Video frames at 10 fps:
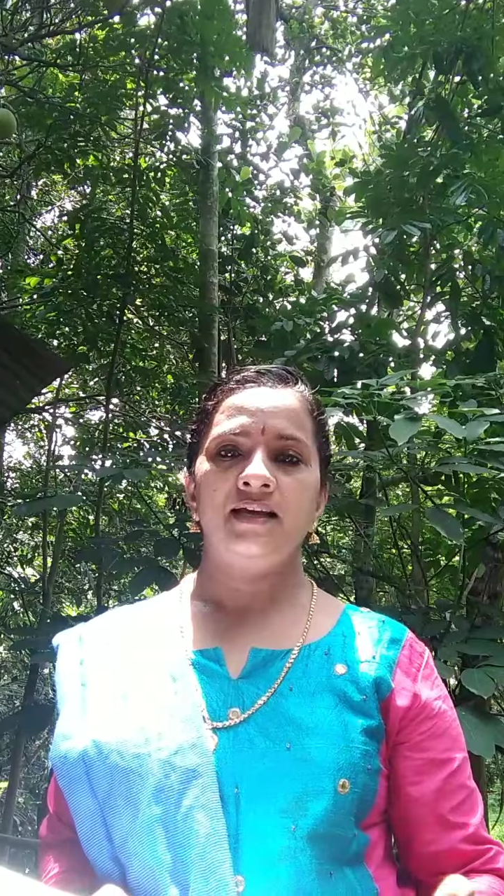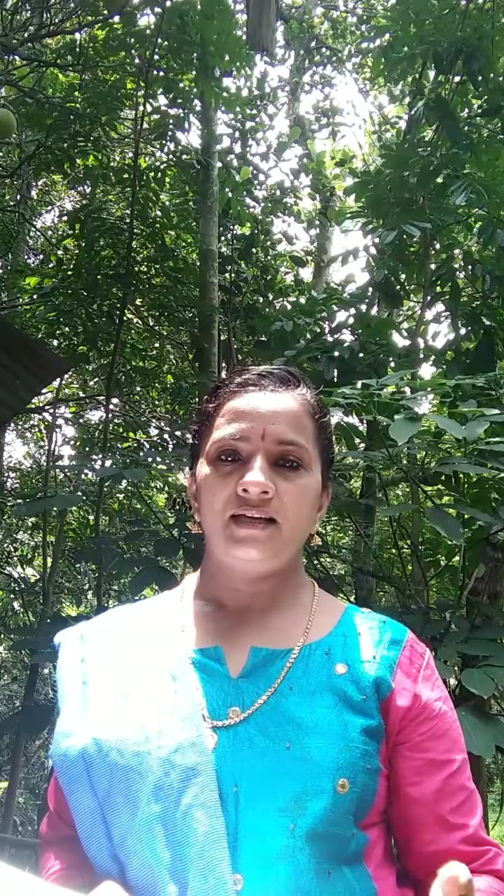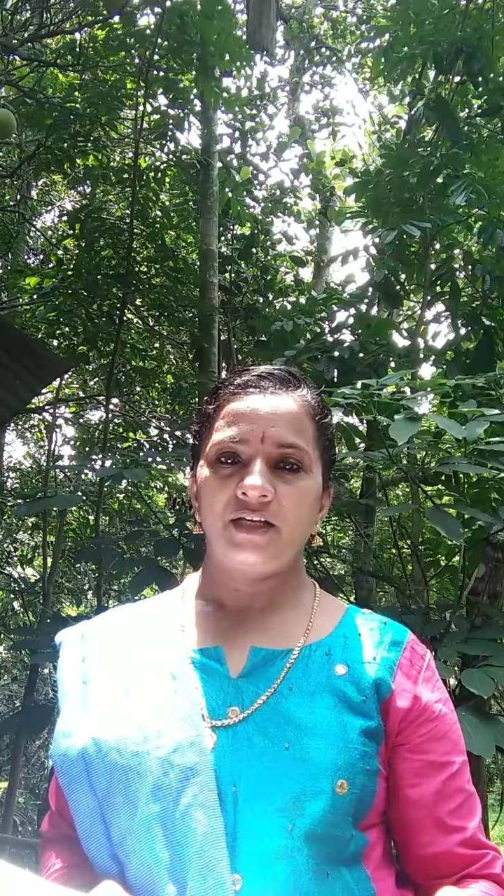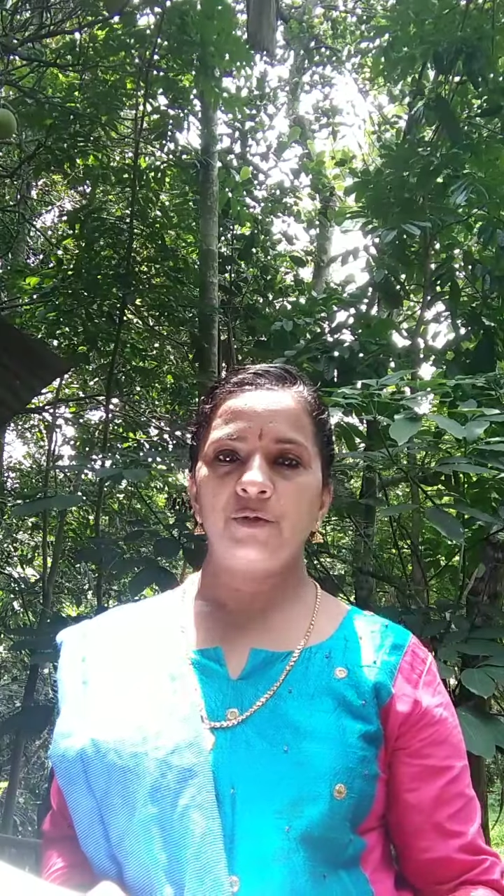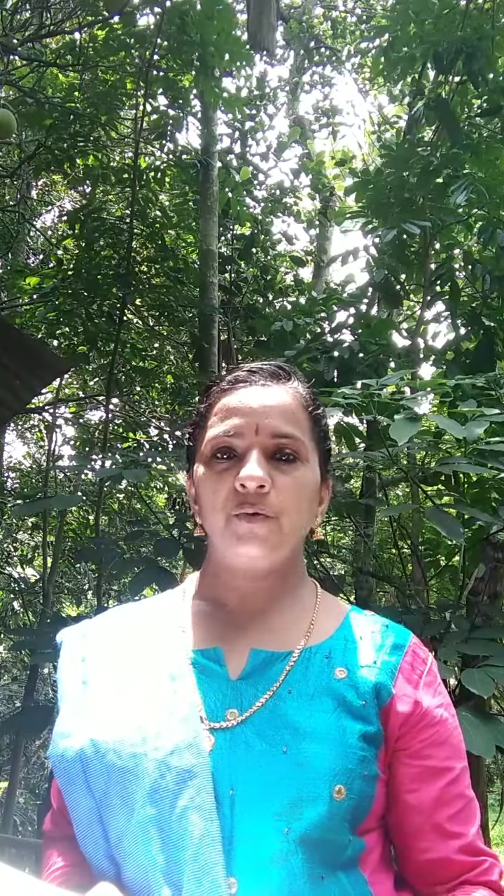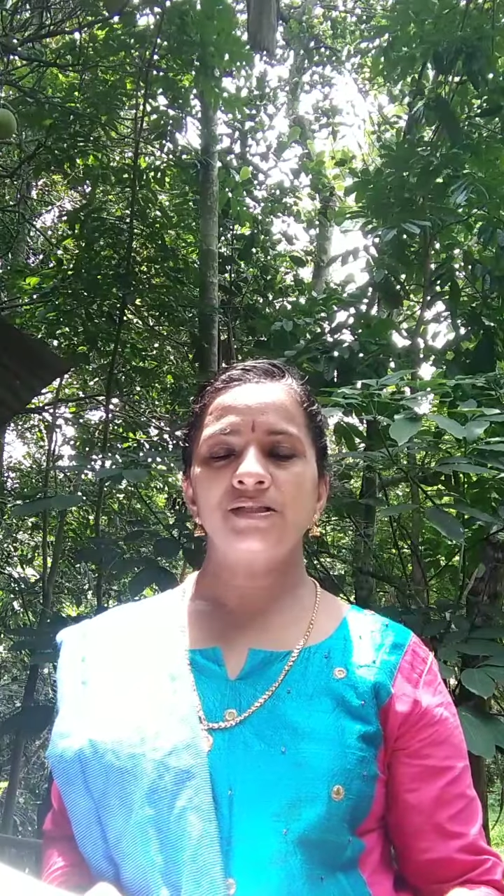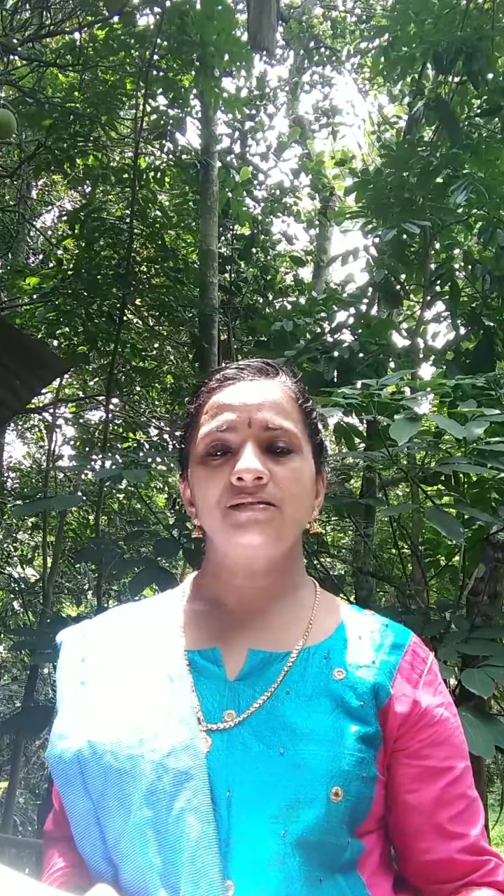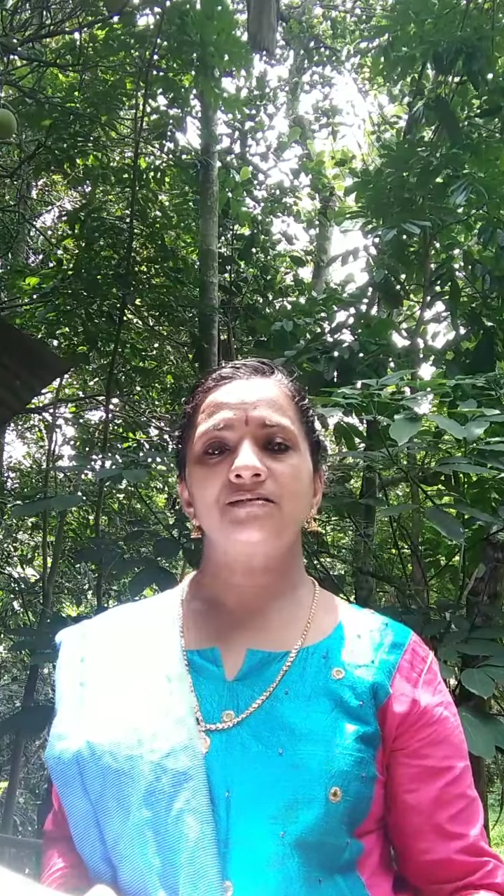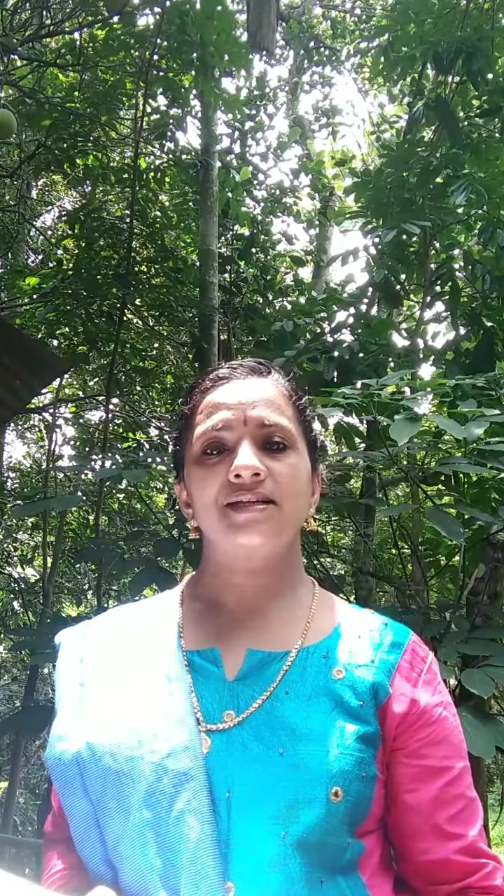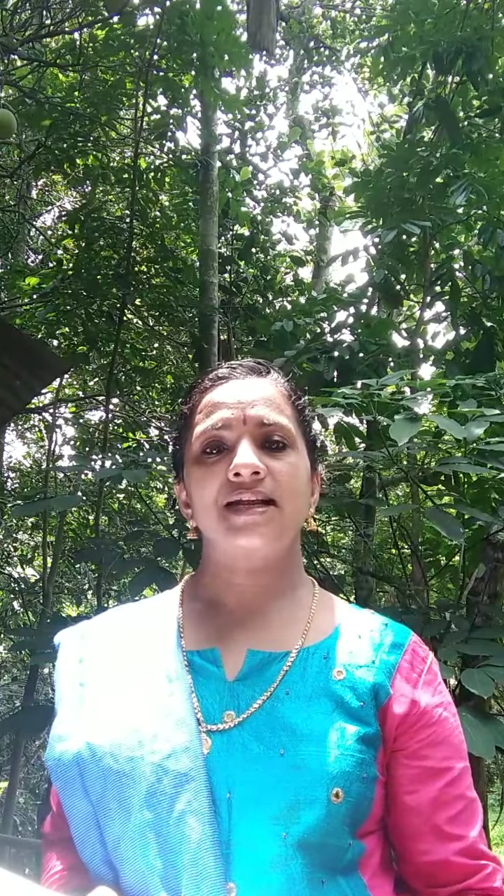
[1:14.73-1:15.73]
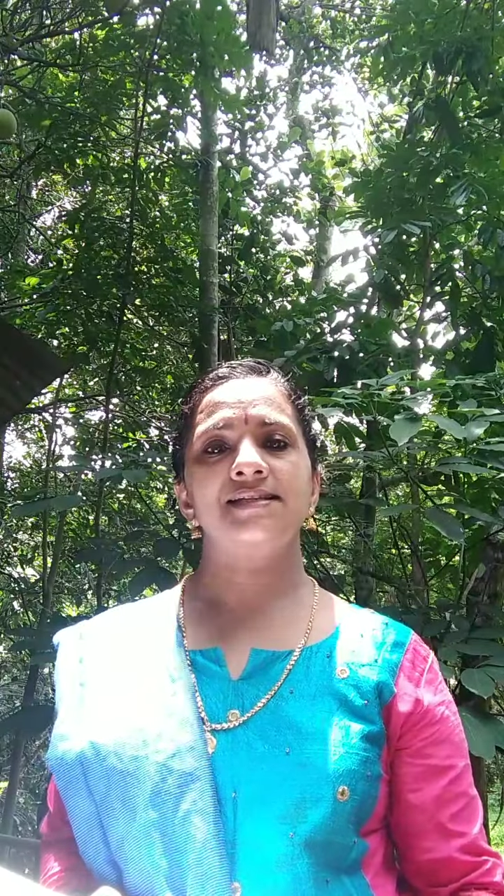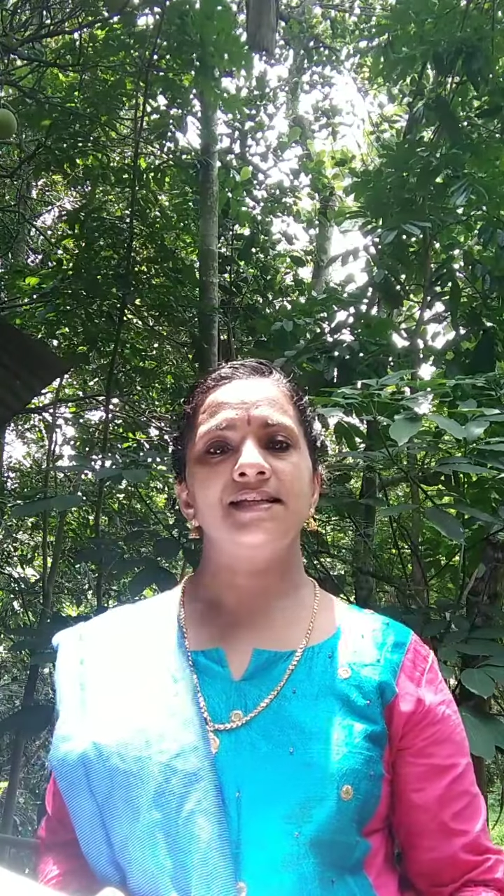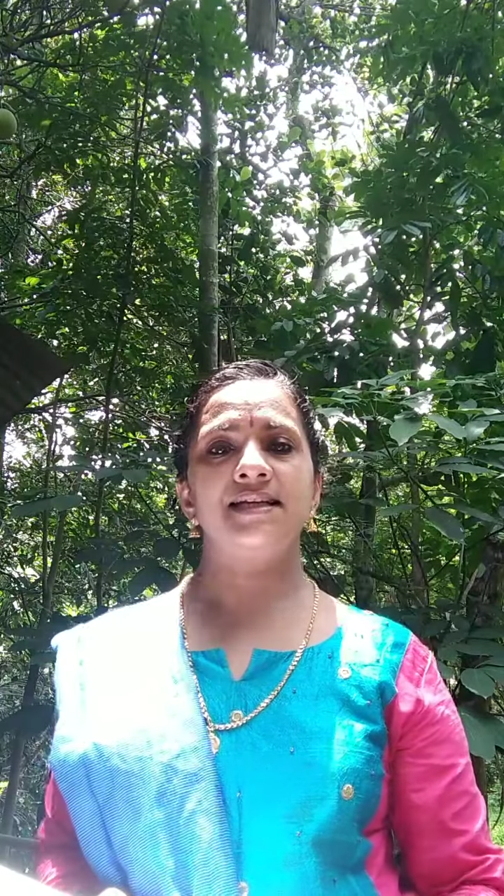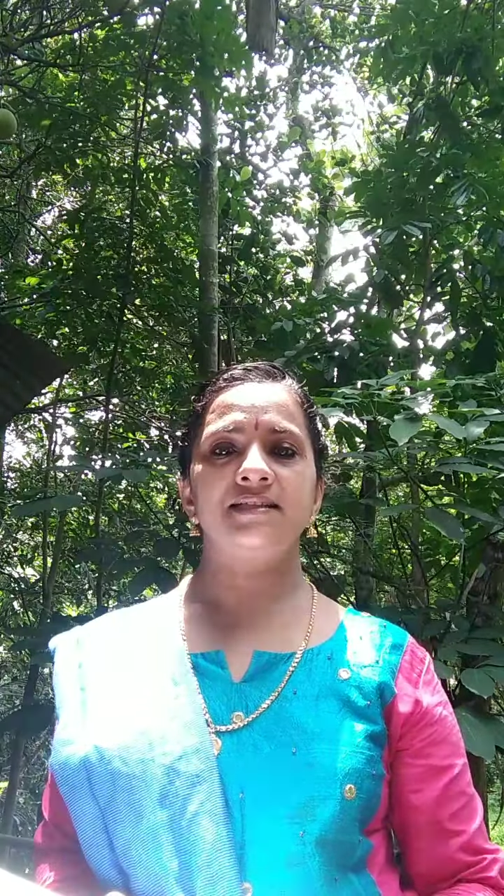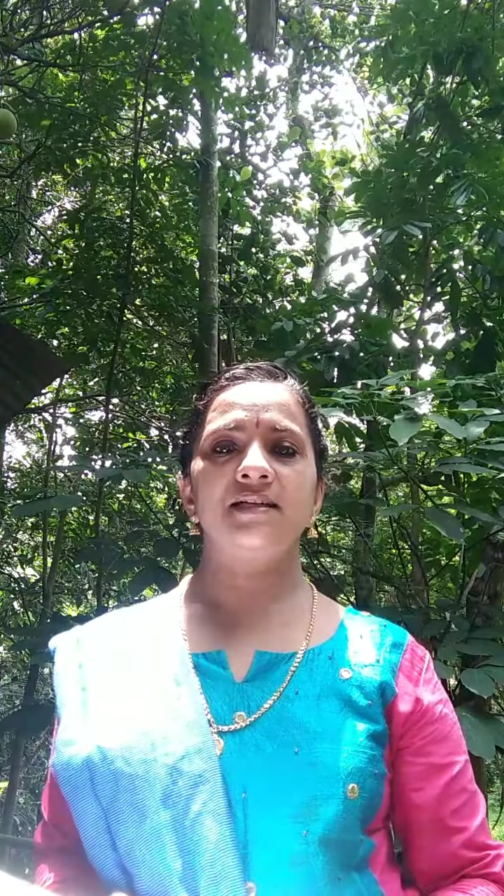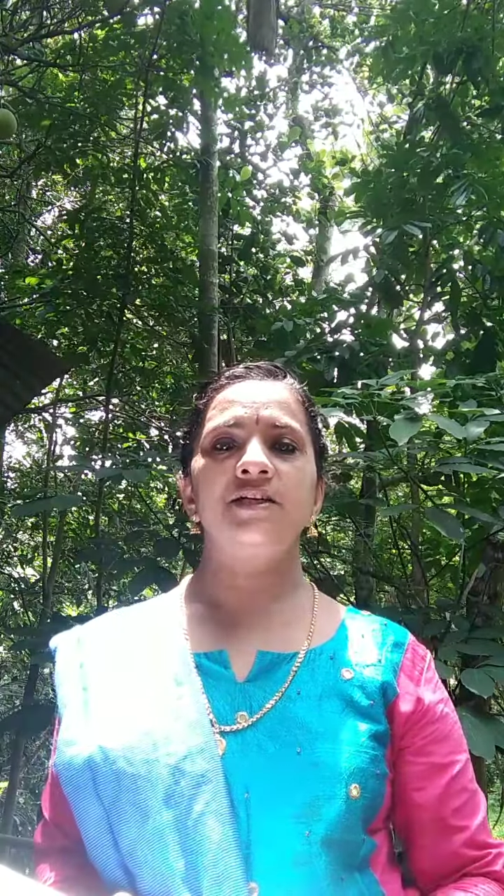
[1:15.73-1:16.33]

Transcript: It was translated